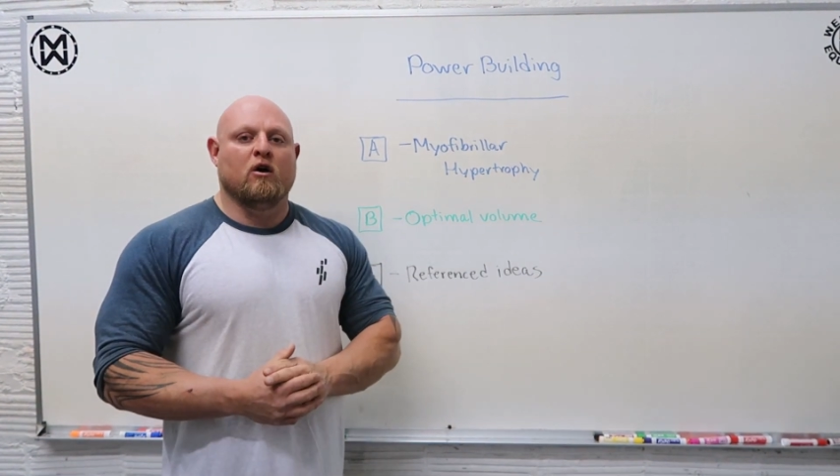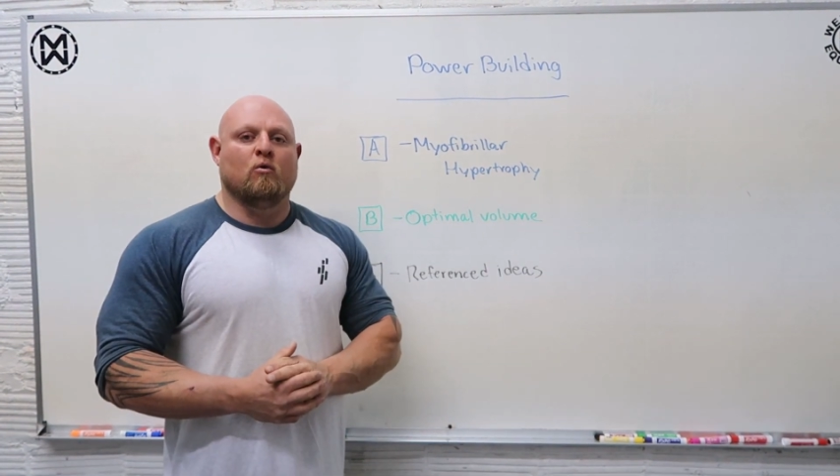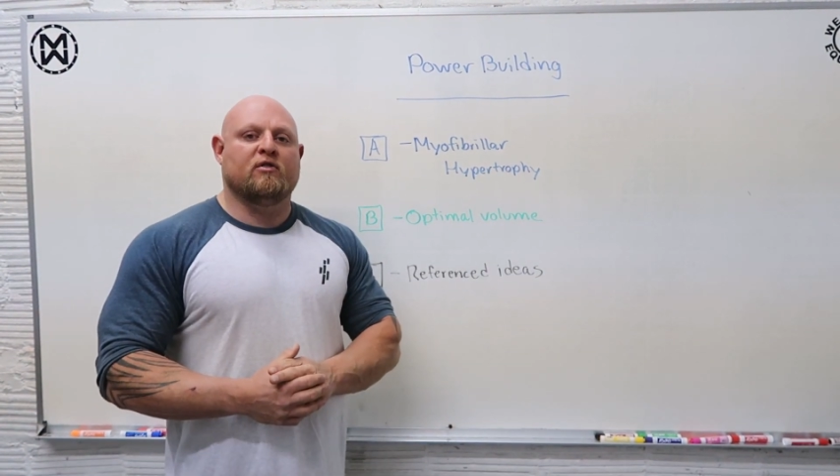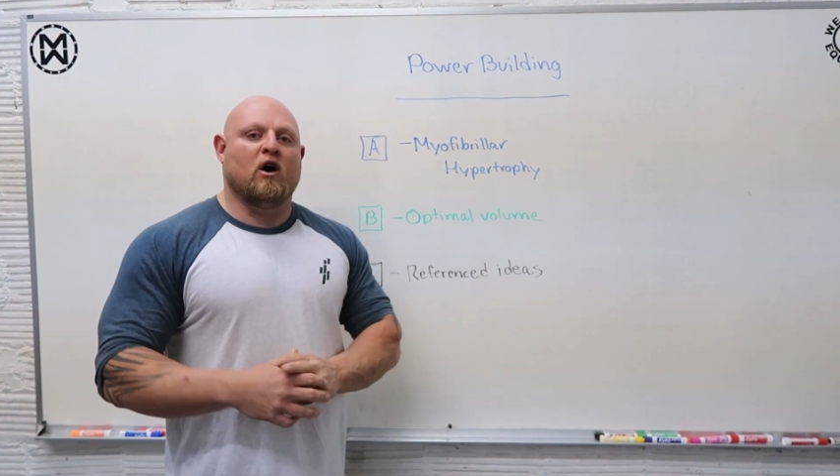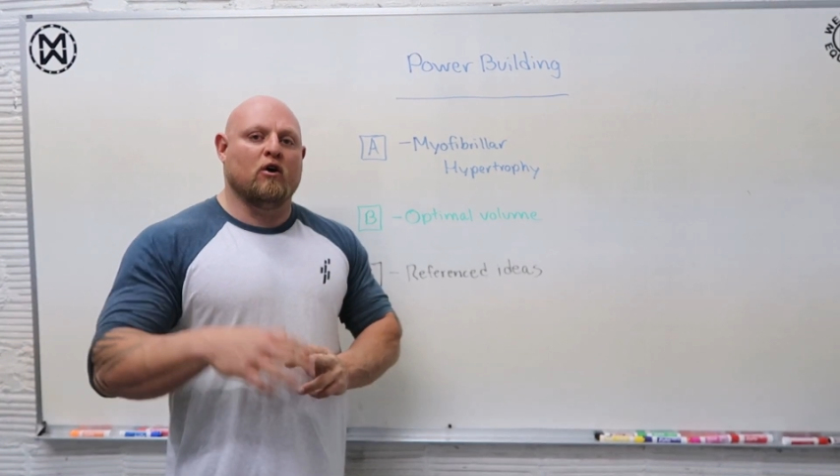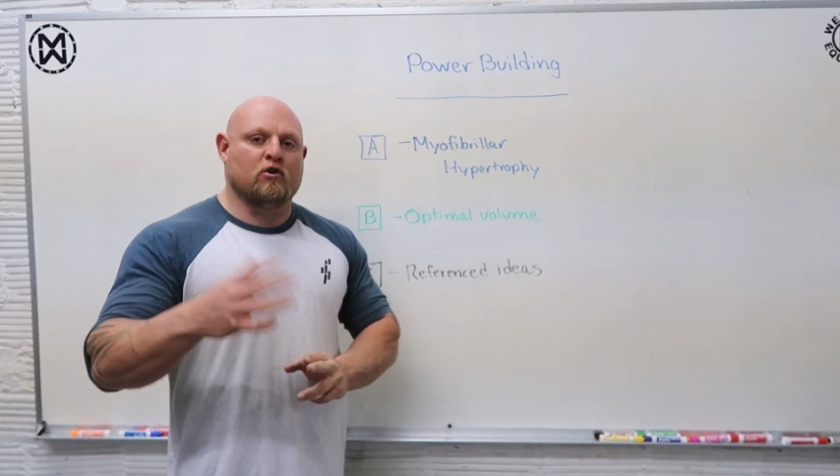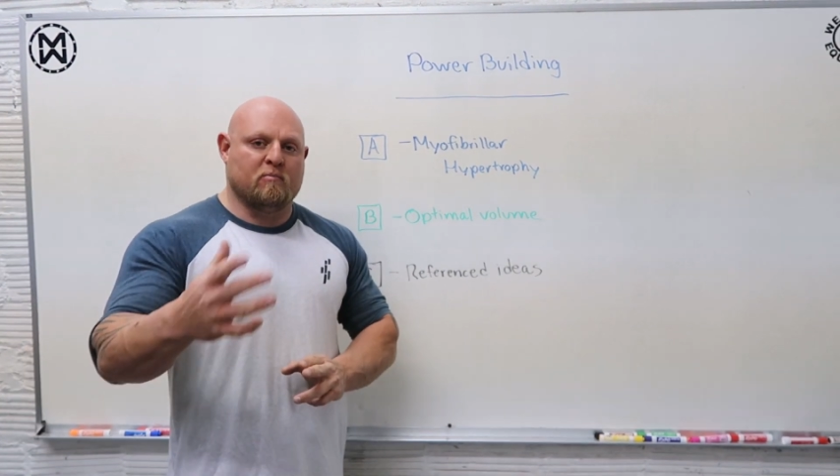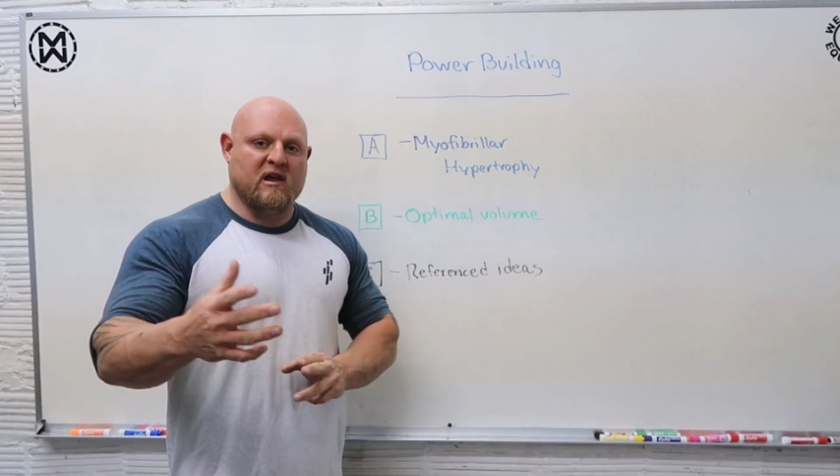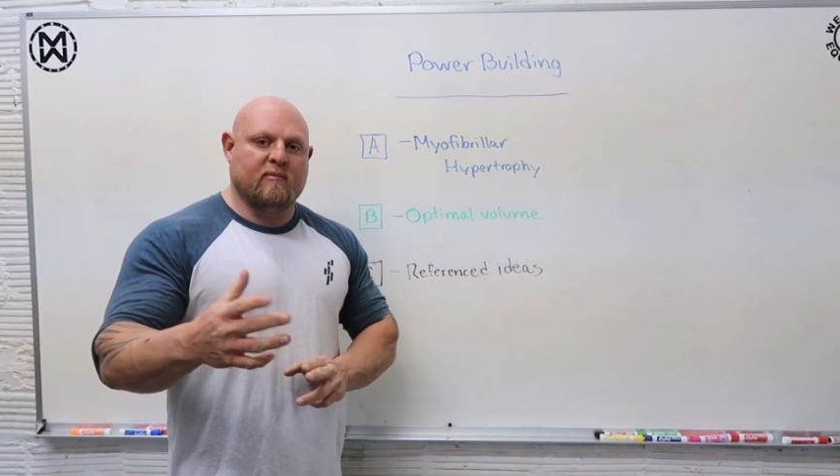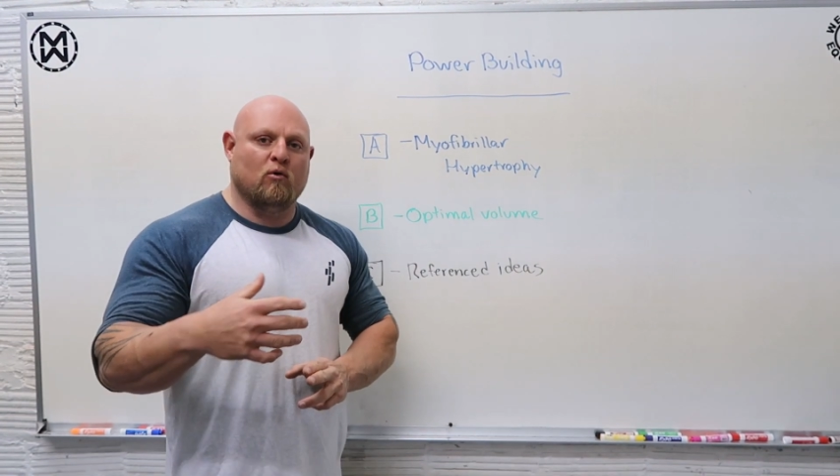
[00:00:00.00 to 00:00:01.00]
with other
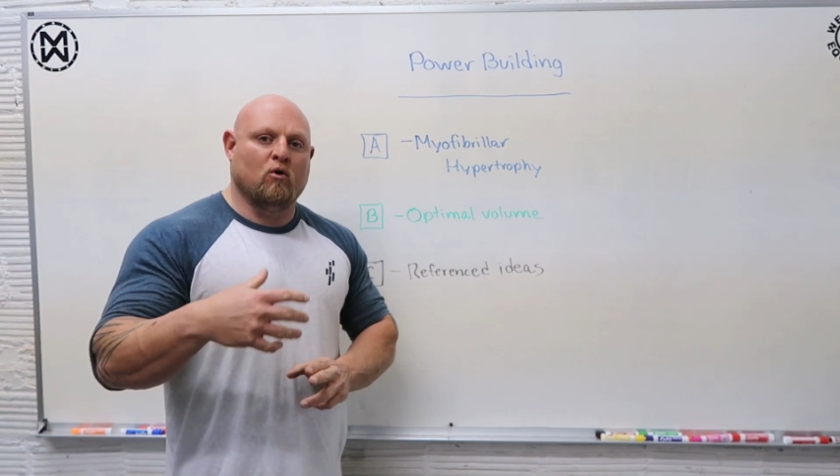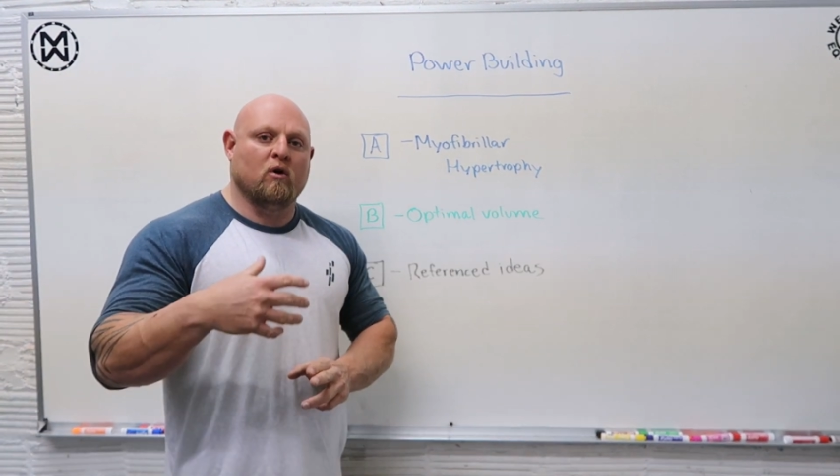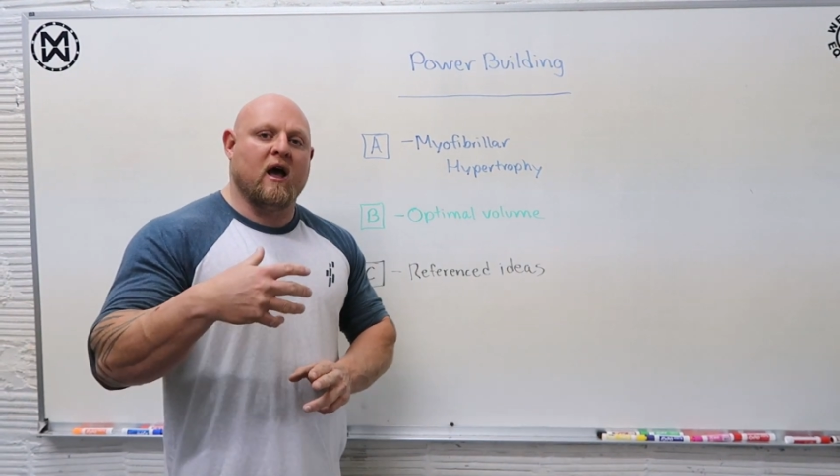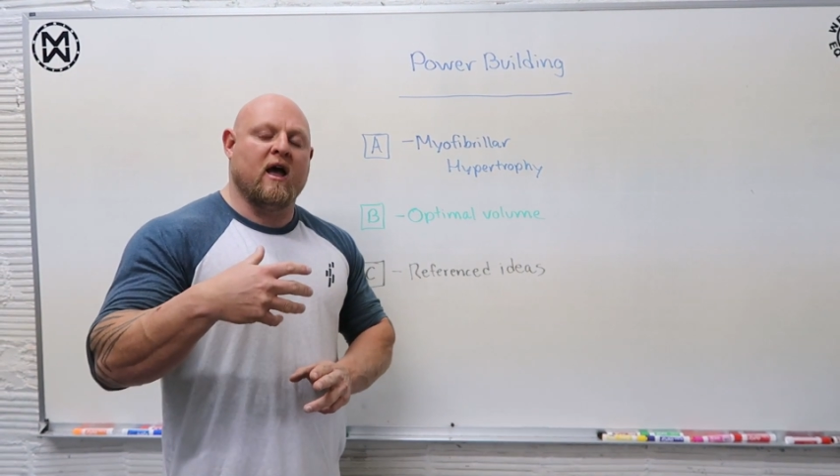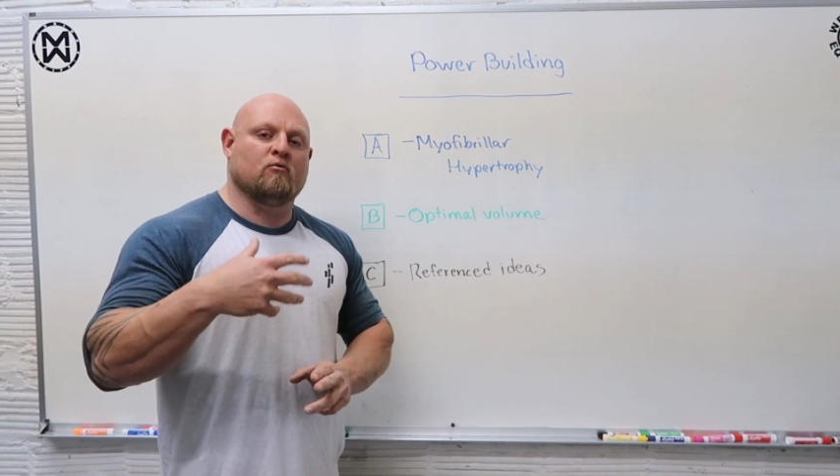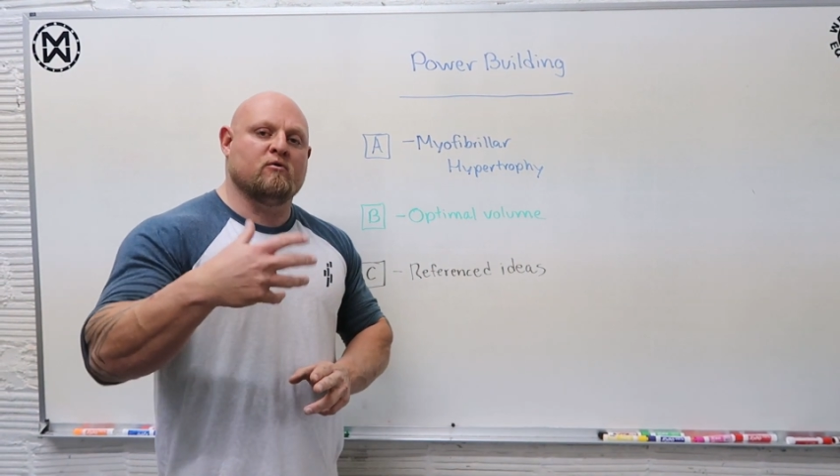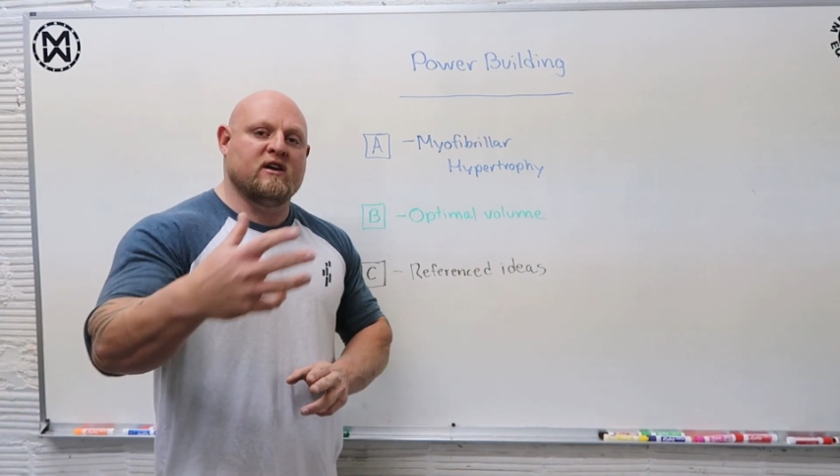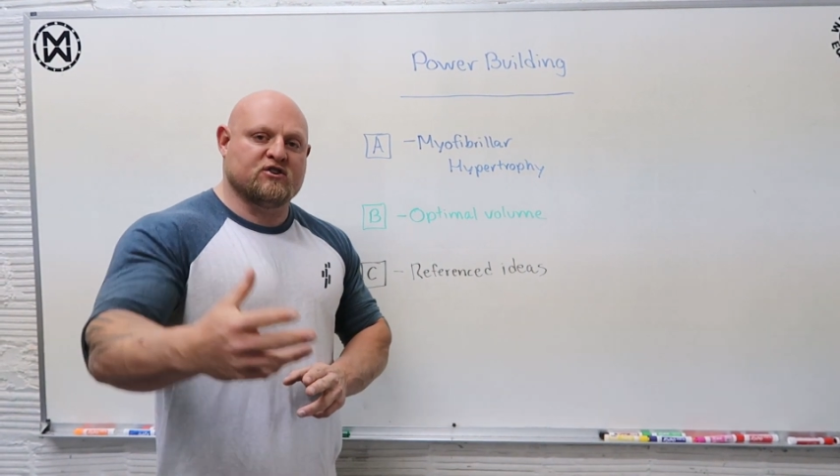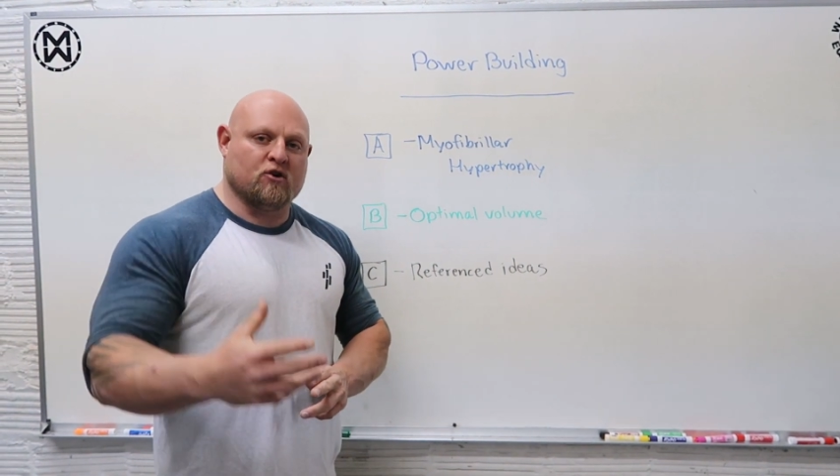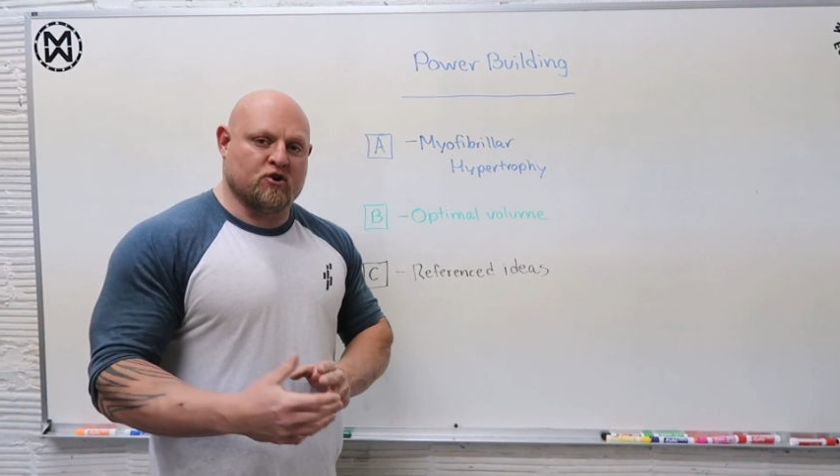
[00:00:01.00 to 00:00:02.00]
people and
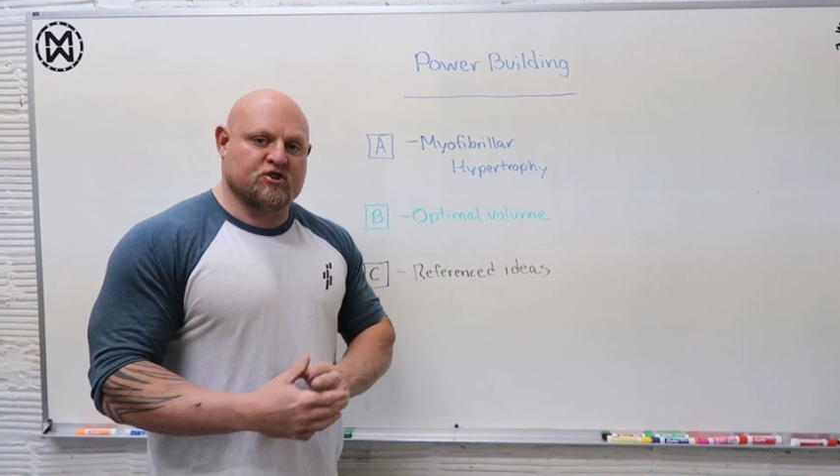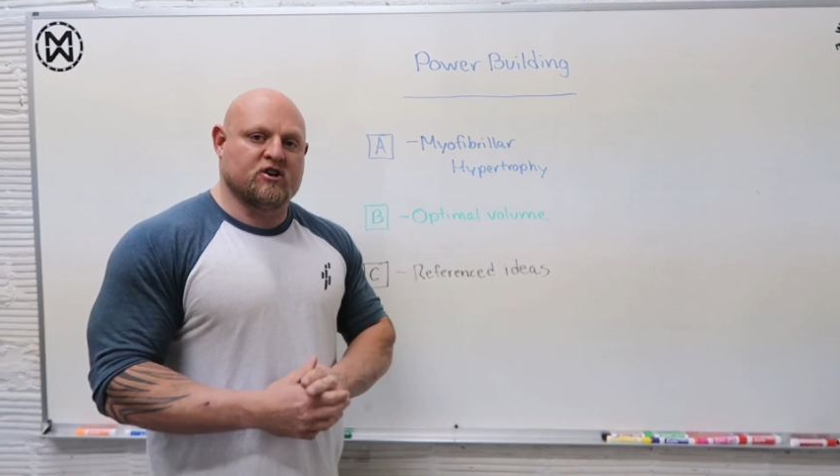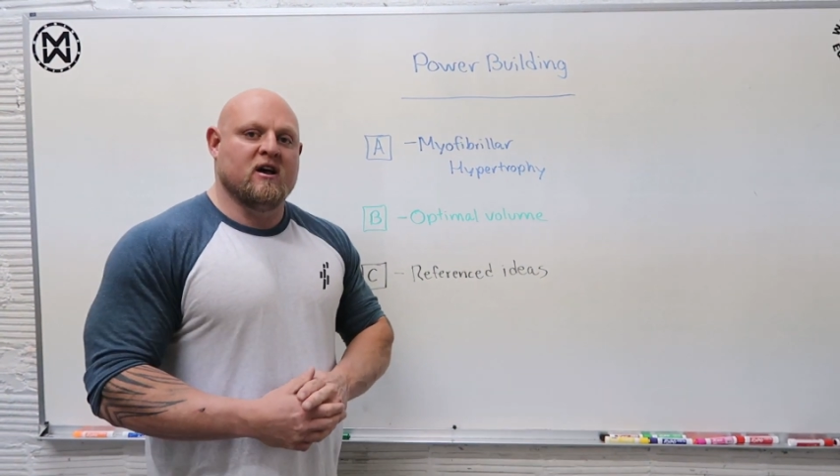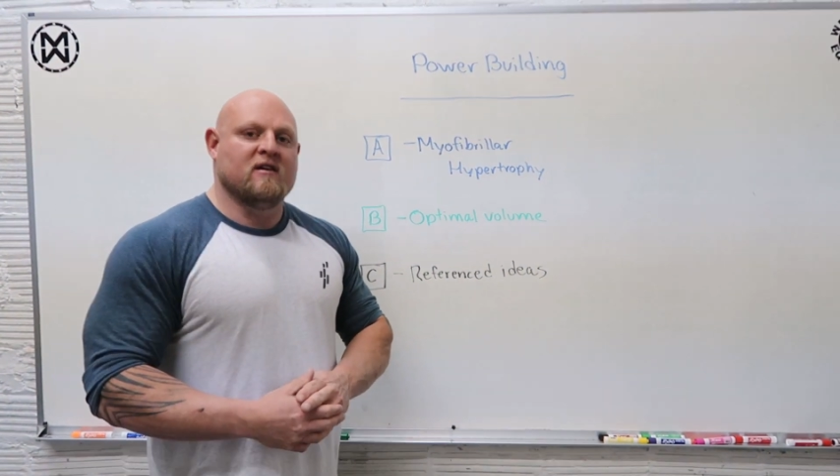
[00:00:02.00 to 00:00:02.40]
research